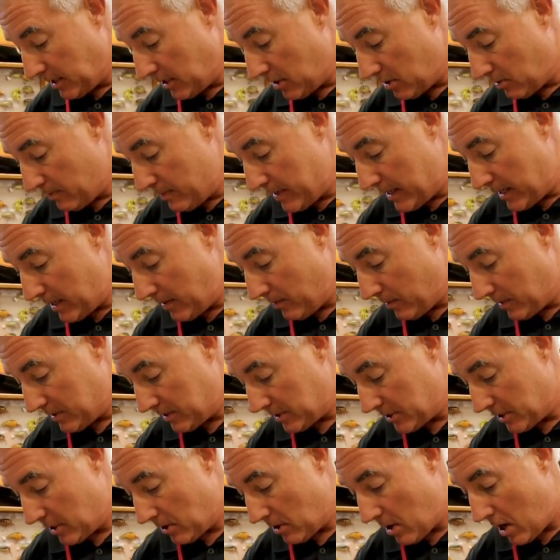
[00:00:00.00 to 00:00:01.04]
little bitty
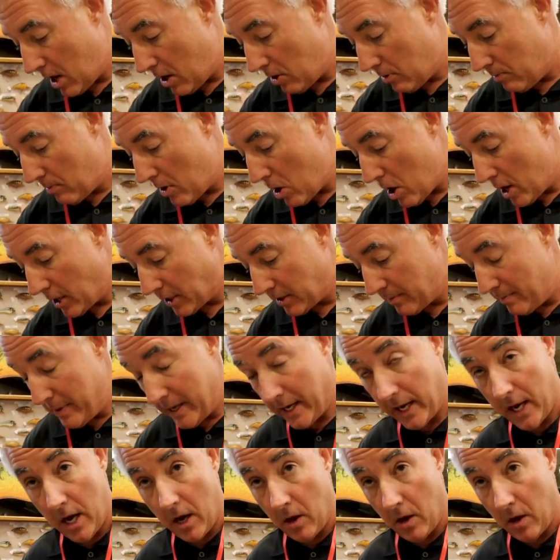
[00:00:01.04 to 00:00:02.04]
ones that are all marked Big